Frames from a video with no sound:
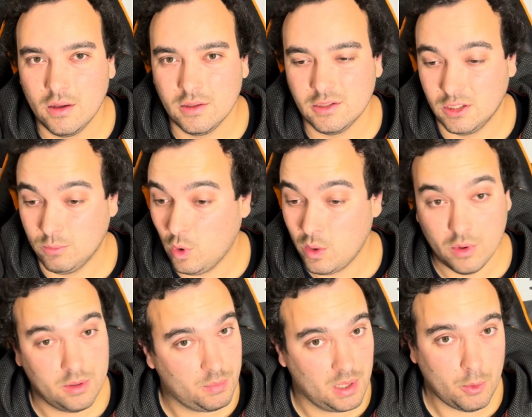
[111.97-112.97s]
to the point where
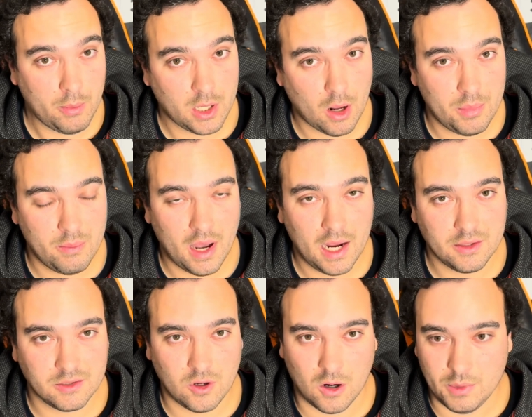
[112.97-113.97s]
people might not be buying this car?